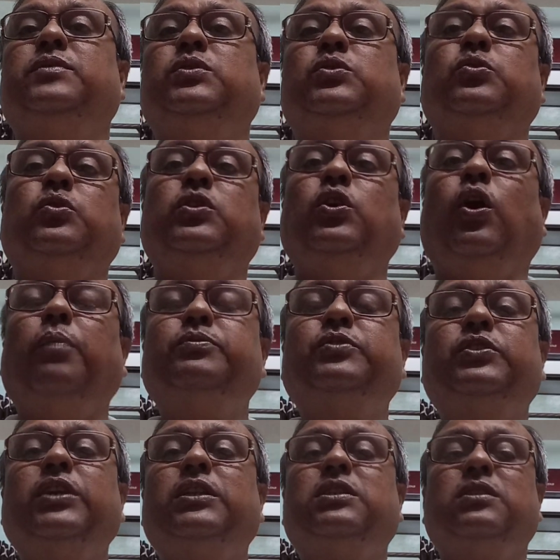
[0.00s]
So the
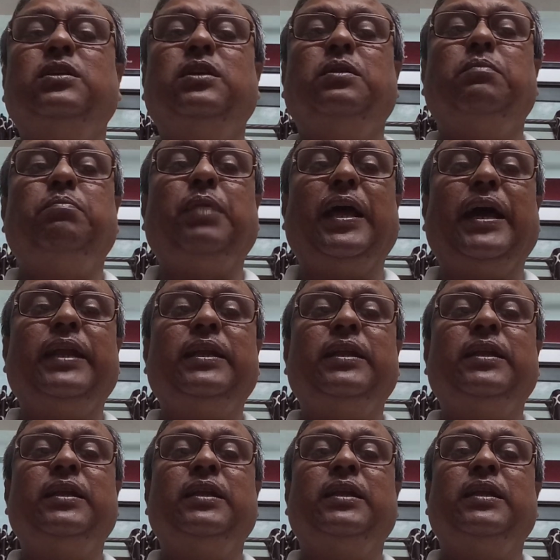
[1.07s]
offset plan
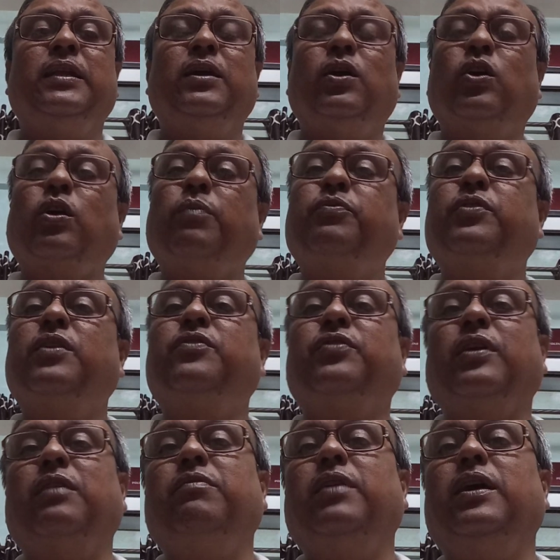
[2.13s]
or offset
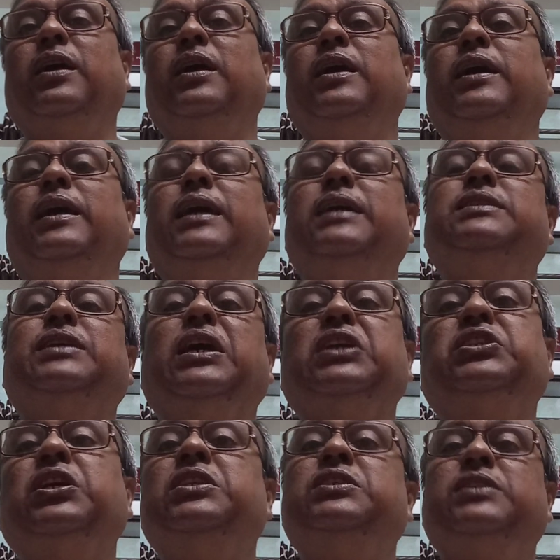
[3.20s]
survey is
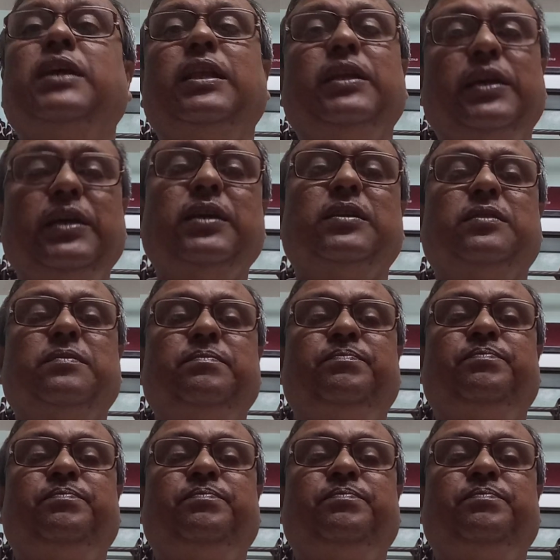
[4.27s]
essential here.